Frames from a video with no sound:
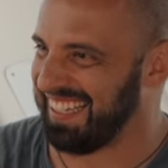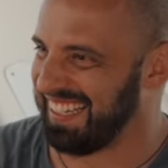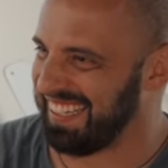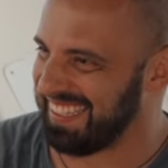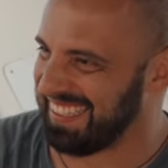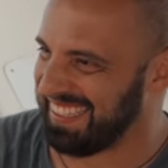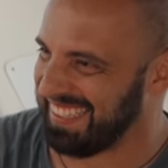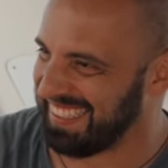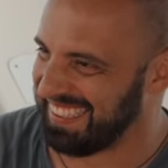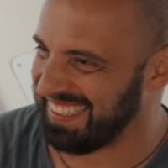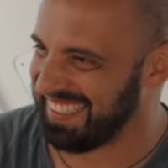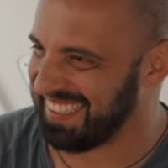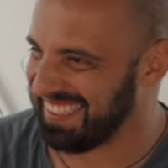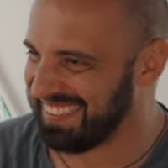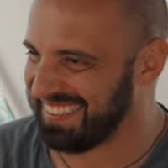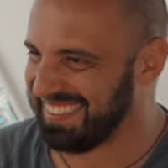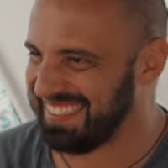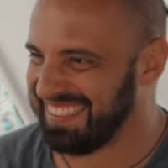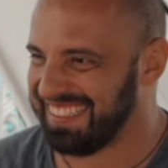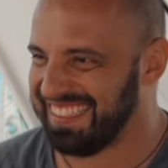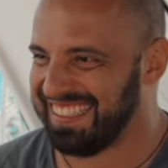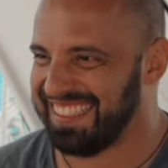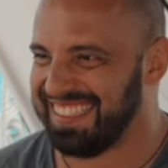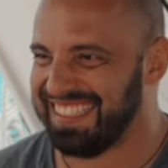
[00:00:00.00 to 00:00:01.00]

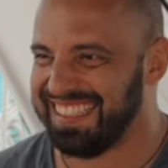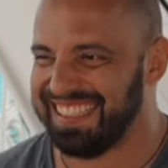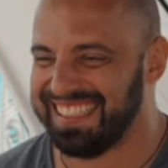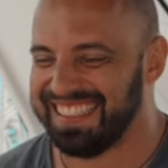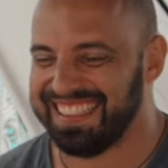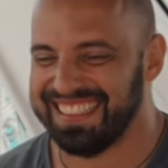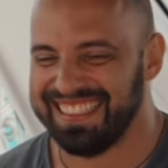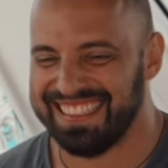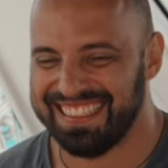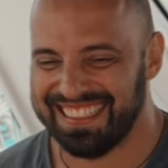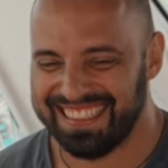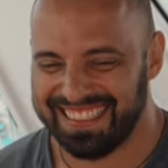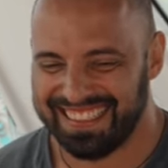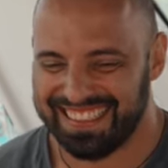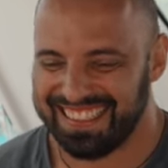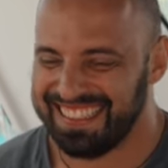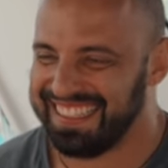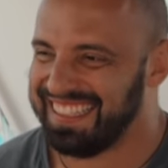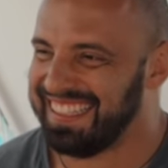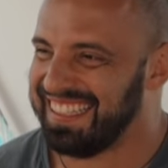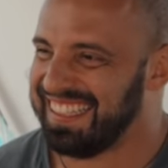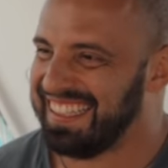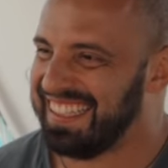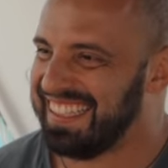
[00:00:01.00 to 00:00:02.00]

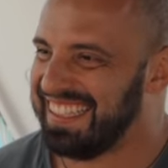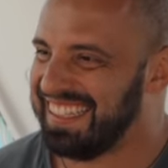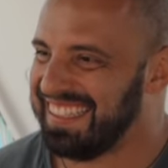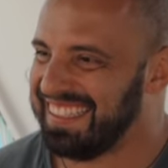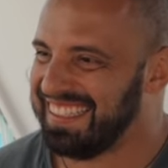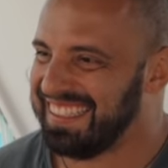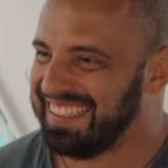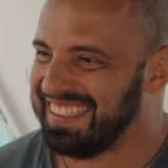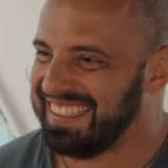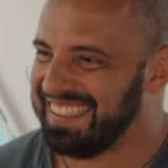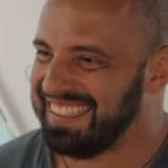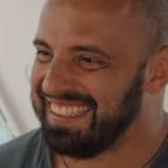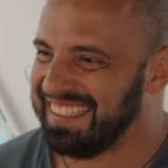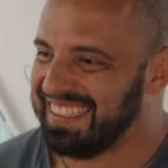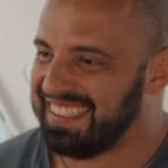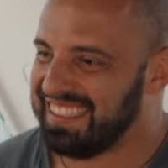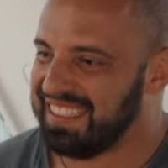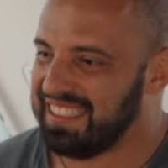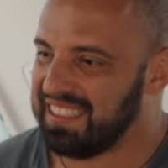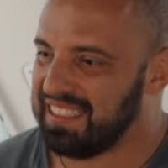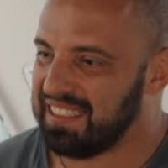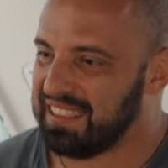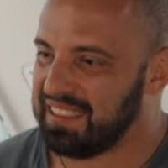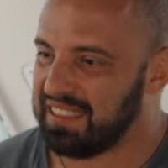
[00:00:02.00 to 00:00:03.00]

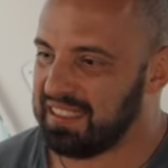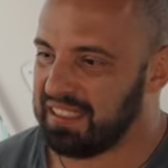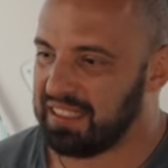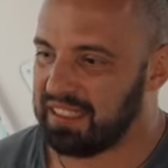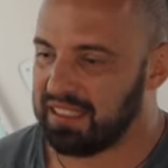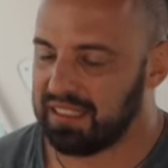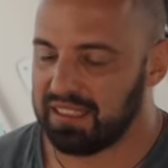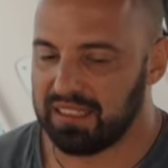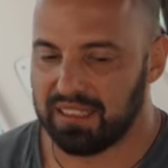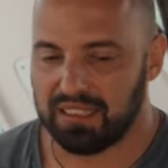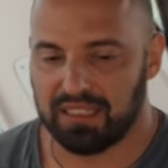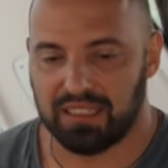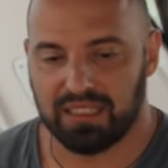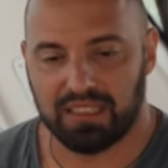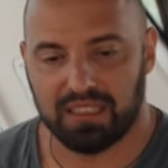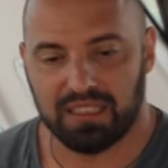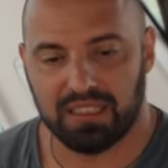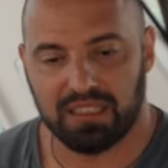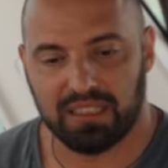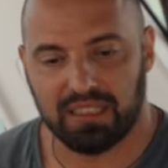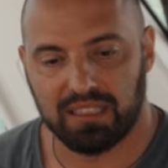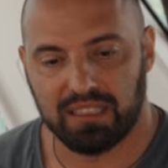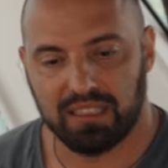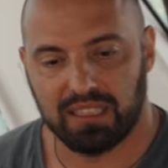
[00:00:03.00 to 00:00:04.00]

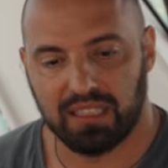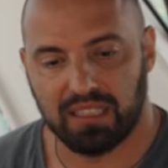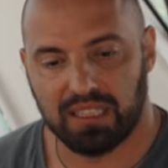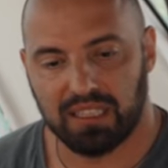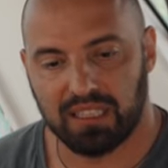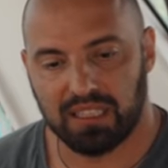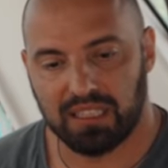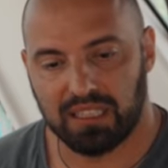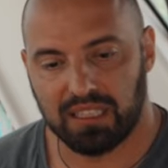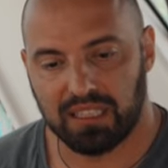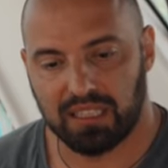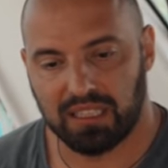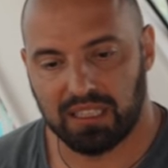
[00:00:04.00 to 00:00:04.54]
The person shown says nothing.